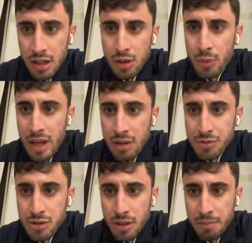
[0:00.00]
We have
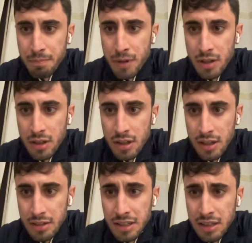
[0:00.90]
some
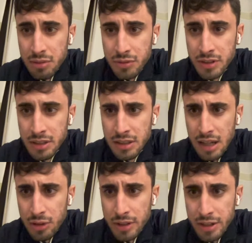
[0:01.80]
DNFT
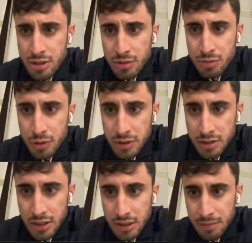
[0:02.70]
allocation for the
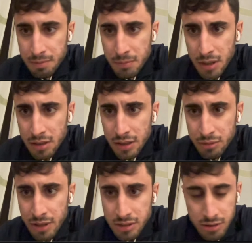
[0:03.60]
team,
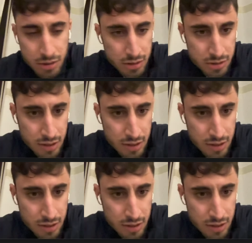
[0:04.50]
investors,